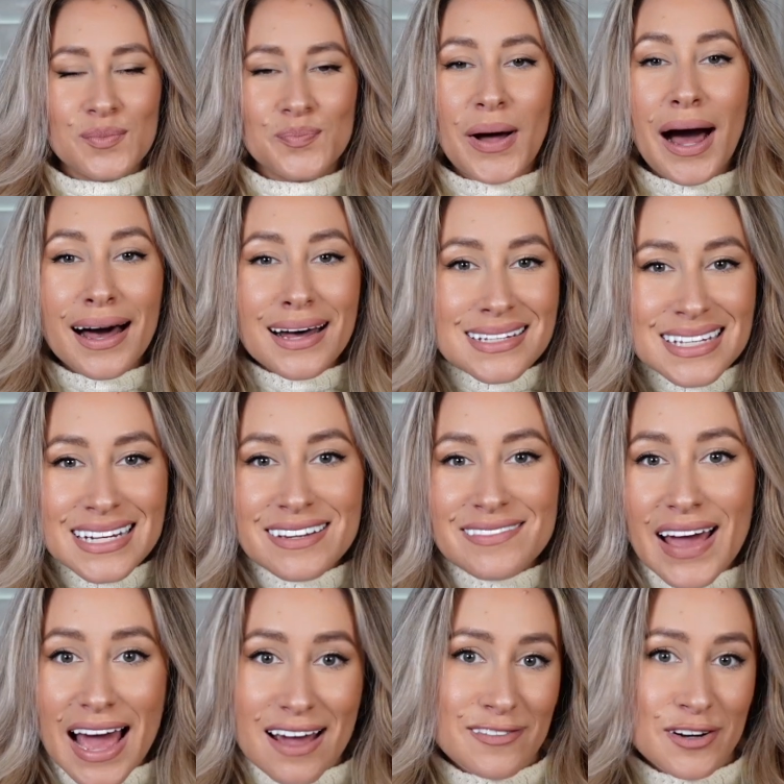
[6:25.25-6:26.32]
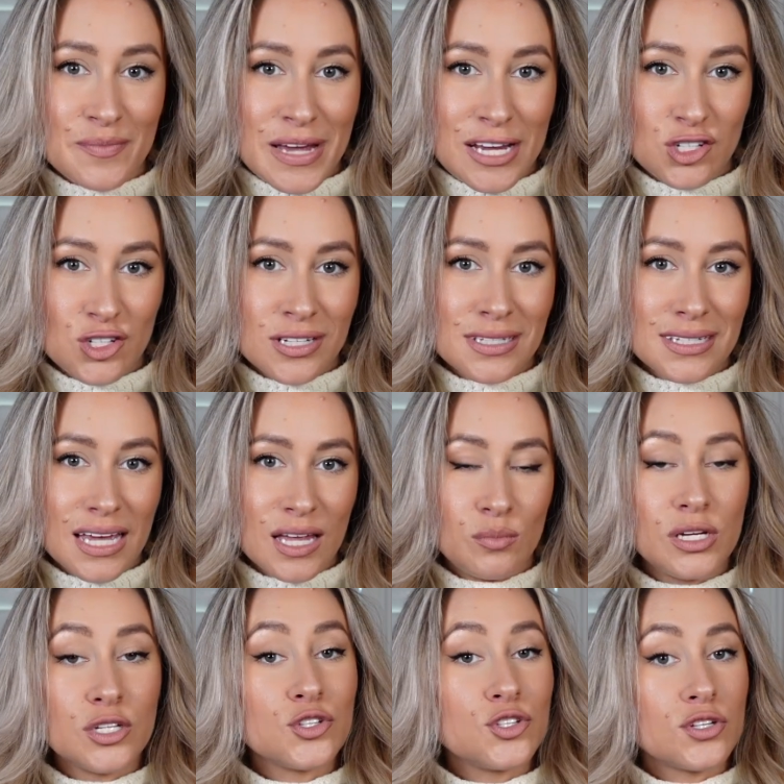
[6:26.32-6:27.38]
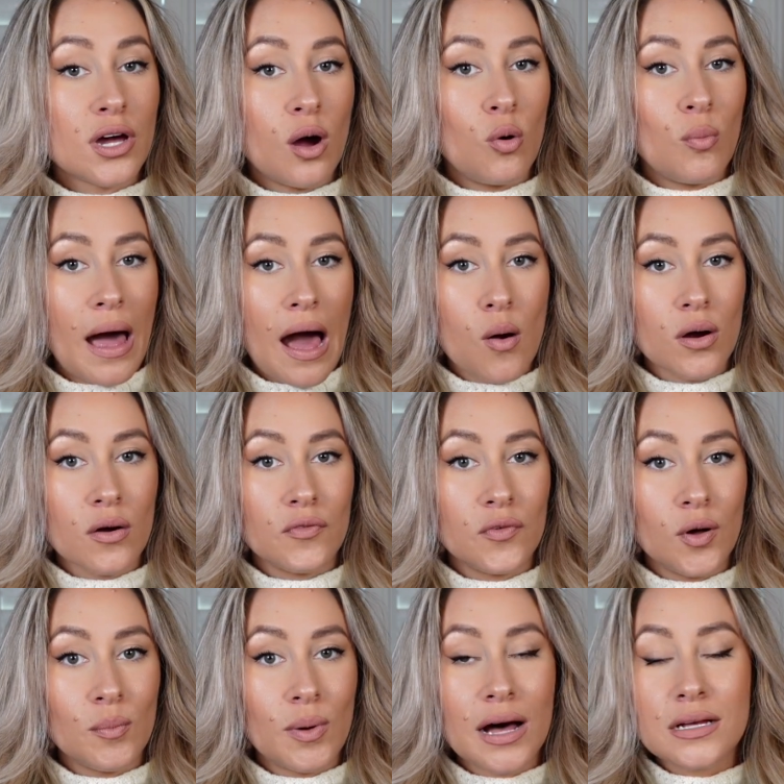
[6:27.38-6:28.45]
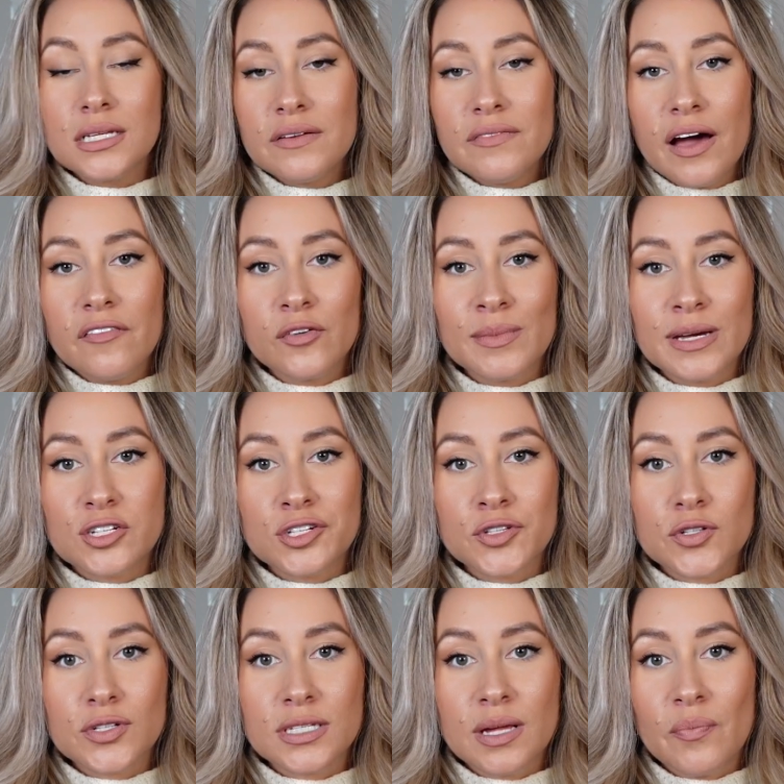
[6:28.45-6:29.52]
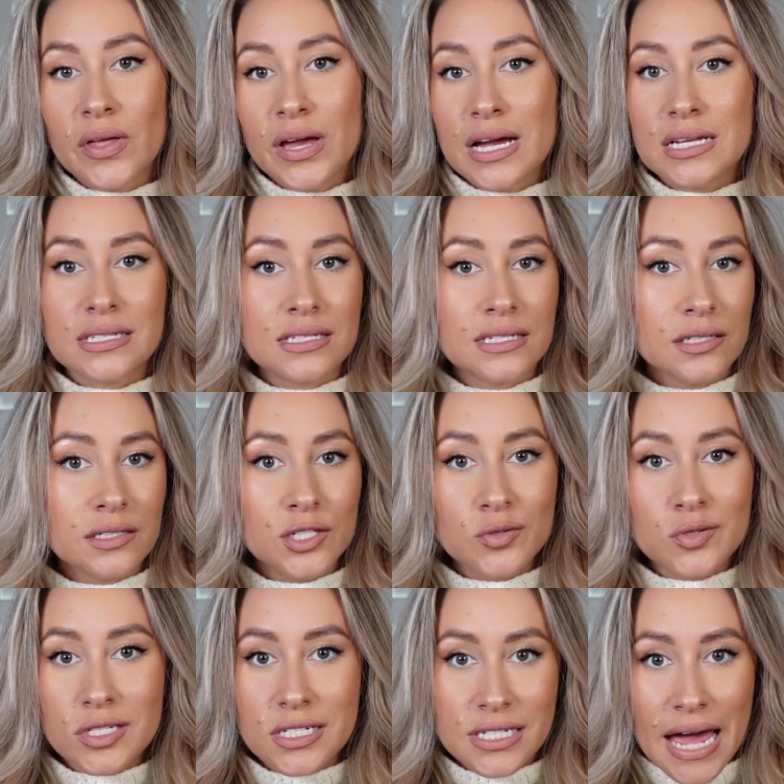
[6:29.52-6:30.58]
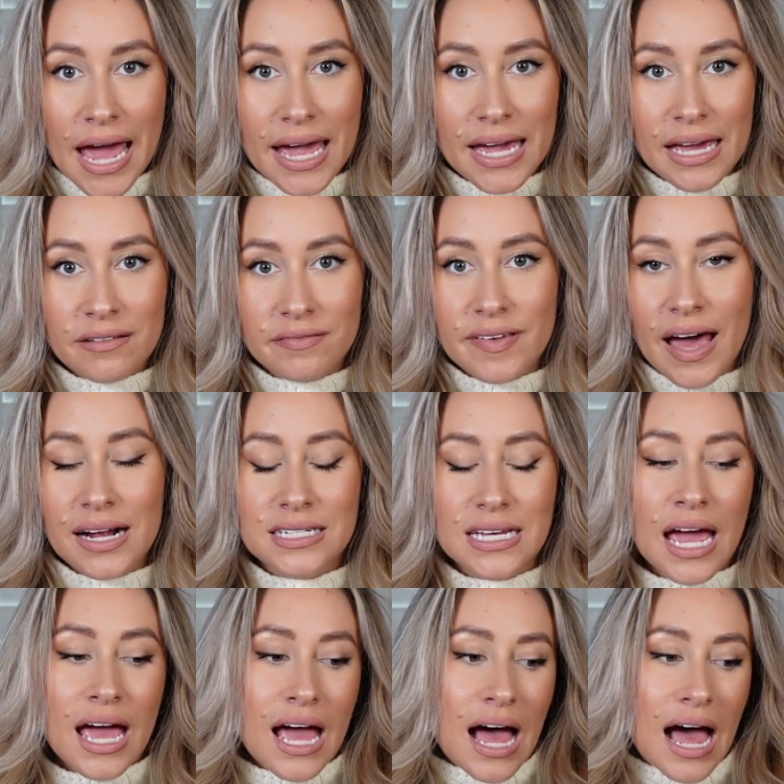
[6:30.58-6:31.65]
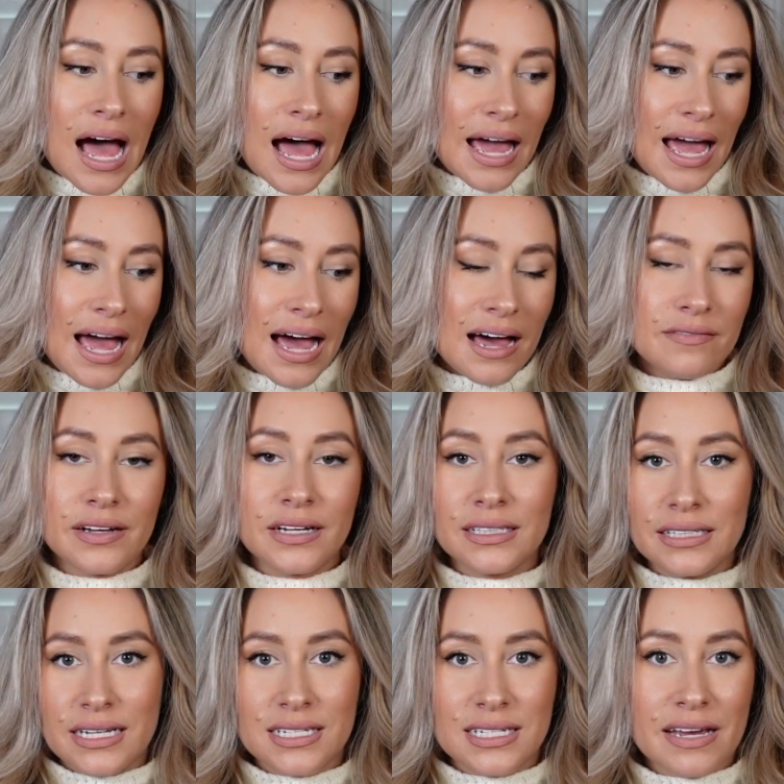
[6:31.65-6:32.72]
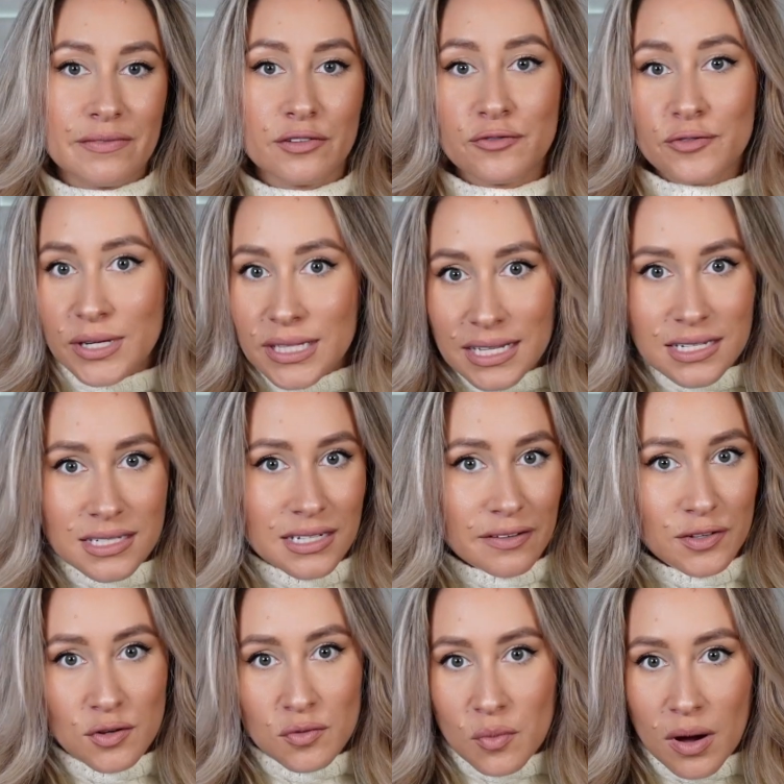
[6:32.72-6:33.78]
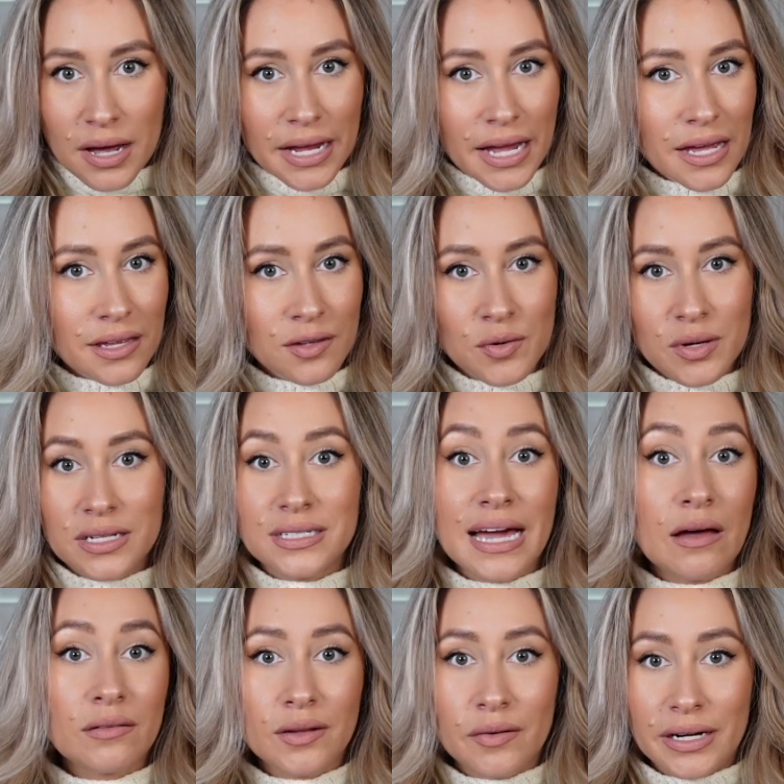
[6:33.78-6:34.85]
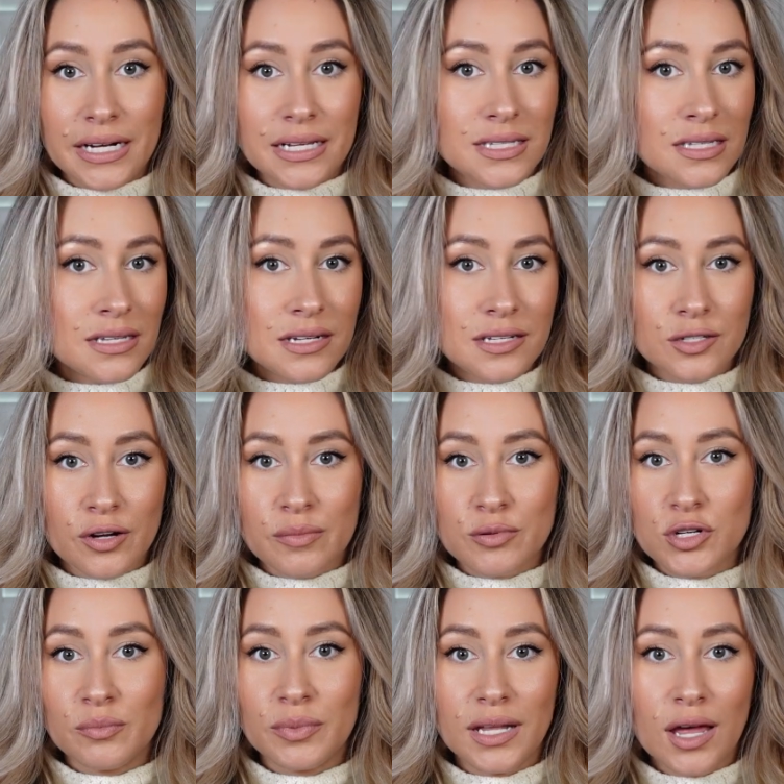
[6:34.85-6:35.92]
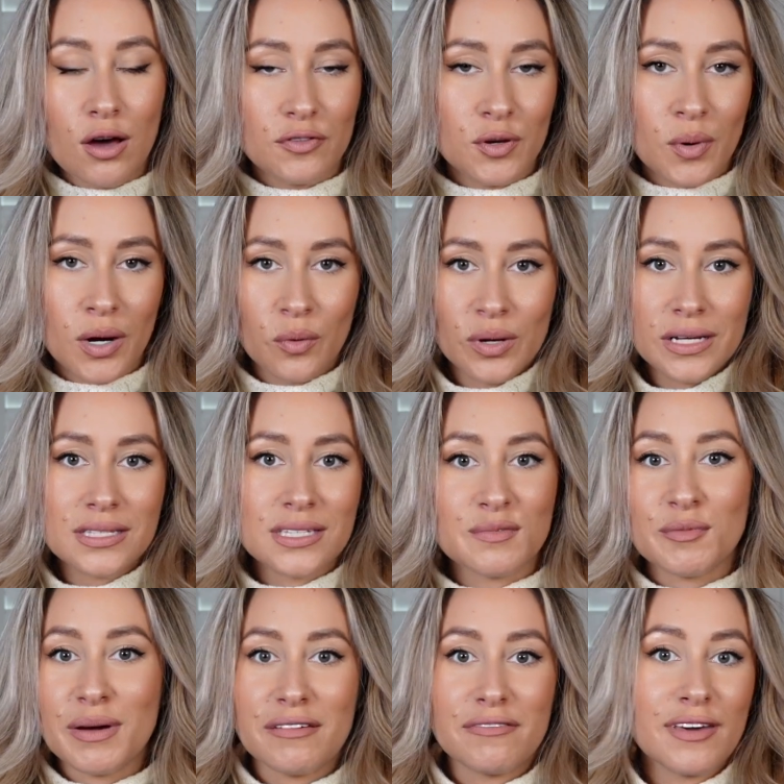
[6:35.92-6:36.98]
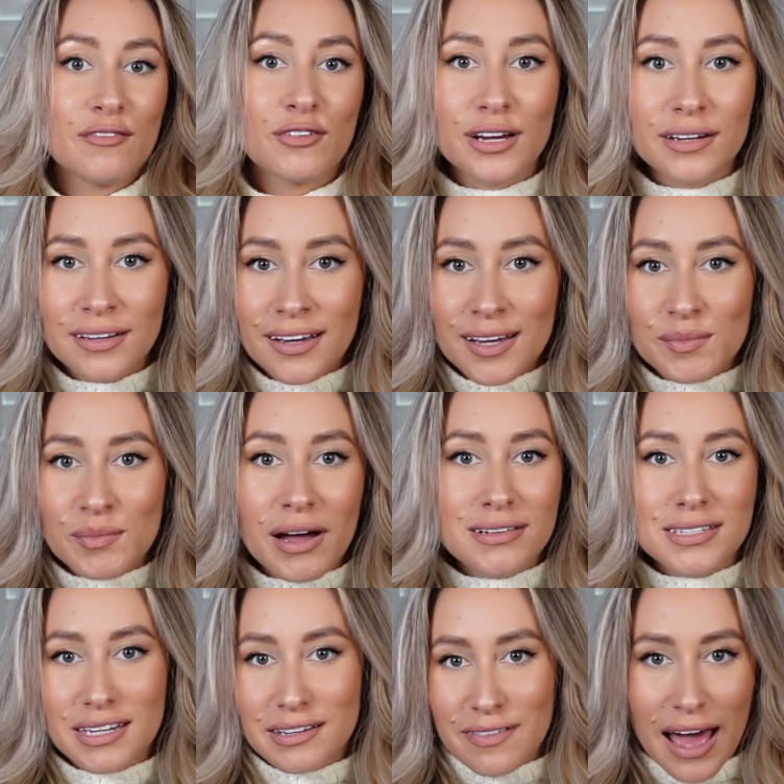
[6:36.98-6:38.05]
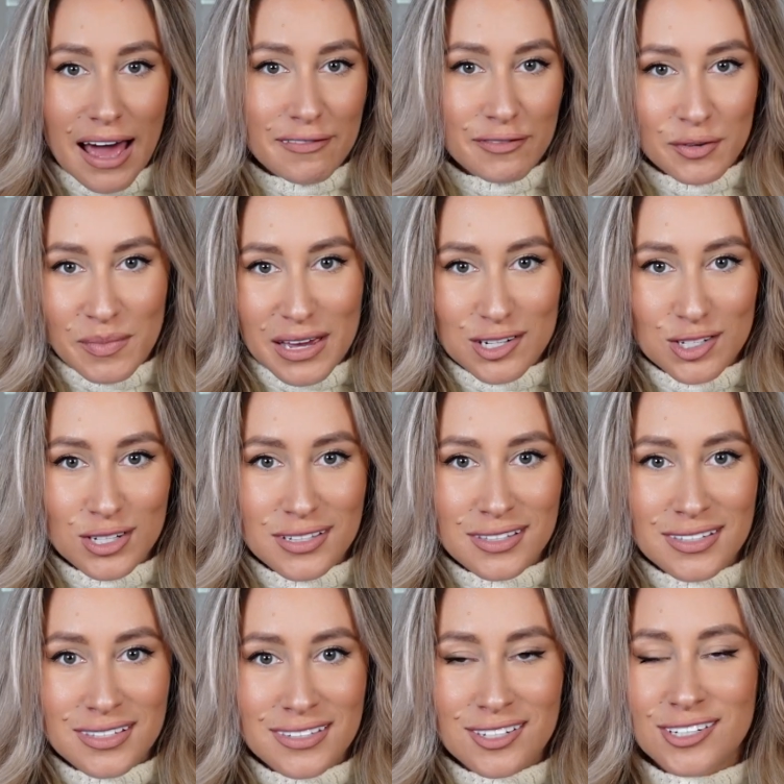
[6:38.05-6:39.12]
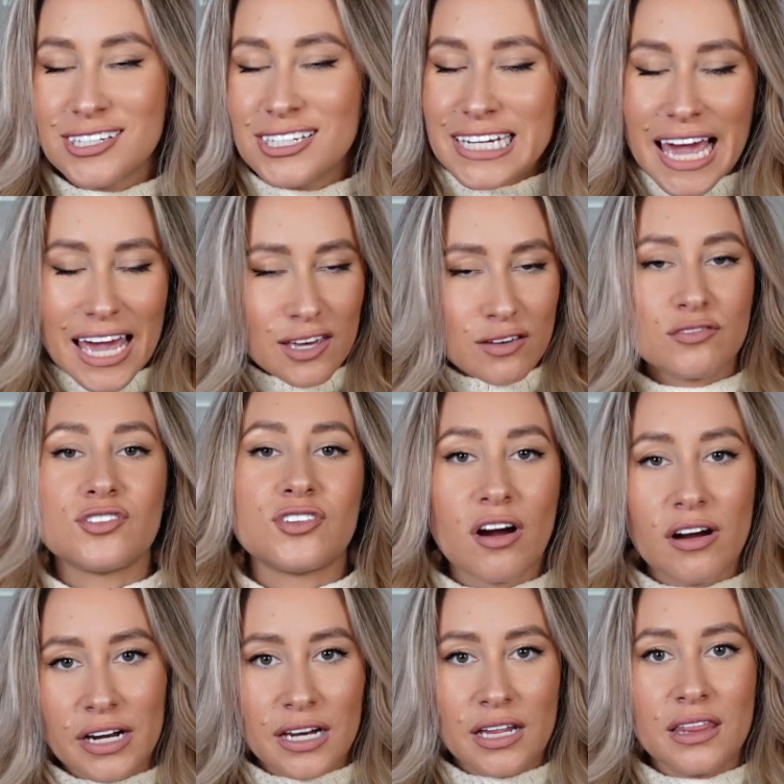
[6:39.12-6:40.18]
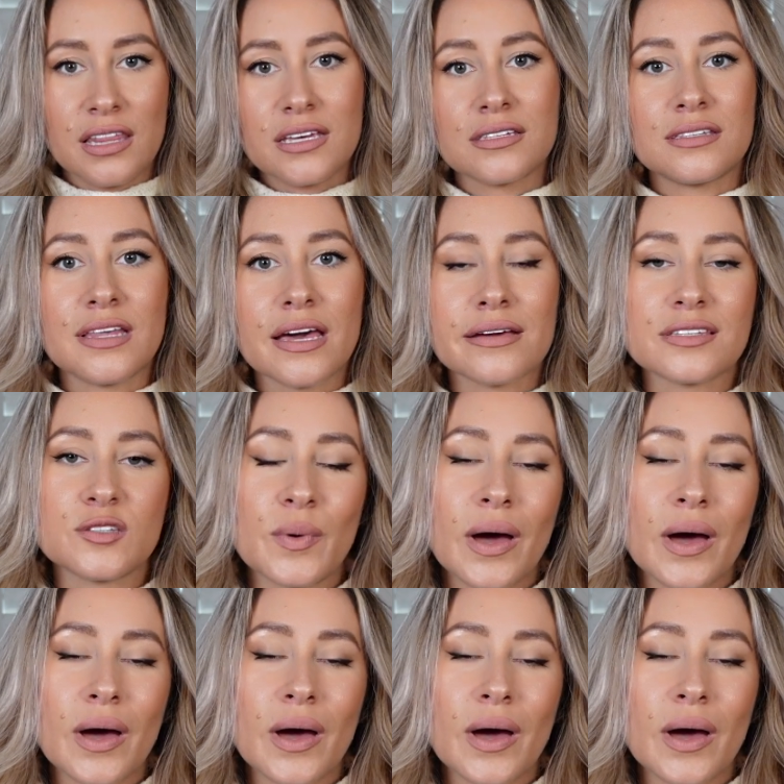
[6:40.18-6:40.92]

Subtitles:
Positive affirmations can be so powerful. Positive affirmations are something I still use today. In fact, I have a list. I have a free list if you want it, and you can download it. It's in the description below if you want to read some of my favorite positive affirmations just to get you started in these things.